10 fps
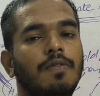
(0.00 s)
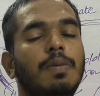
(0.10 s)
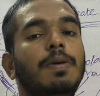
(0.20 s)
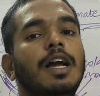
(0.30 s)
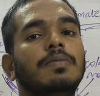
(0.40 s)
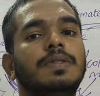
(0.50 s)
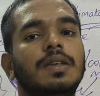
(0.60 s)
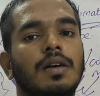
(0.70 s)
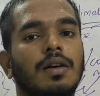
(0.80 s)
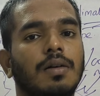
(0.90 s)
will
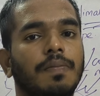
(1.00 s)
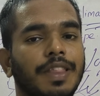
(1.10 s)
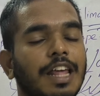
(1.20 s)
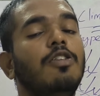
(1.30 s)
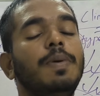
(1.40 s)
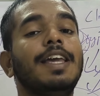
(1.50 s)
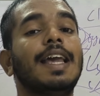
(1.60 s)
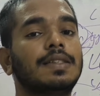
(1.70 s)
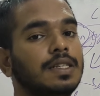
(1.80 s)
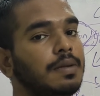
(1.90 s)
becomes there will
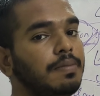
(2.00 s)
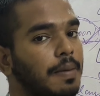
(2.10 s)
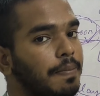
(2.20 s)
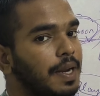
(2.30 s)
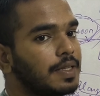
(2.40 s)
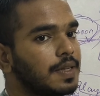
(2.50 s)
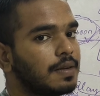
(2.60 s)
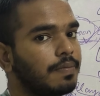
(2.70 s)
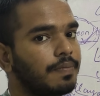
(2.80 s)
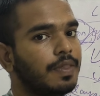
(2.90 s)
be extreme
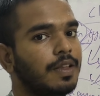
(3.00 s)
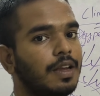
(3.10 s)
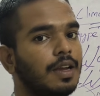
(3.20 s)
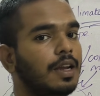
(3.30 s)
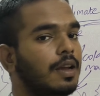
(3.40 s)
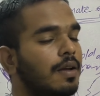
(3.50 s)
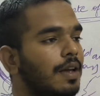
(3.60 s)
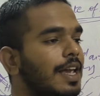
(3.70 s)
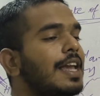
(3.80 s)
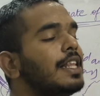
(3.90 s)
temperature.
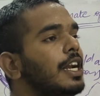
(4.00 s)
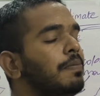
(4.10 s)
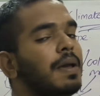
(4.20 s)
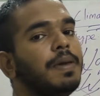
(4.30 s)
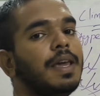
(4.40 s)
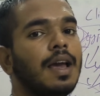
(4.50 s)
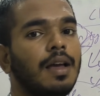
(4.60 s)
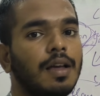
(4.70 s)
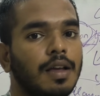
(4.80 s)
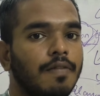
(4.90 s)
Either it may be
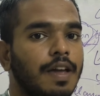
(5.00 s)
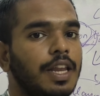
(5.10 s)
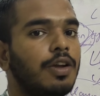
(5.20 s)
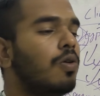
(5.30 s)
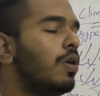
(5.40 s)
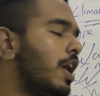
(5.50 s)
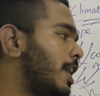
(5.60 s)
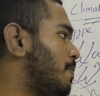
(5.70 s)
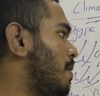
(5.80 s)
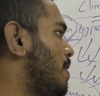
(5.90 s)
a very cold
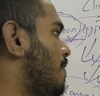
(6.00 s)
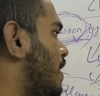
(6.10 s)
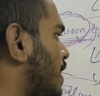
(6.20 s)
or it may be a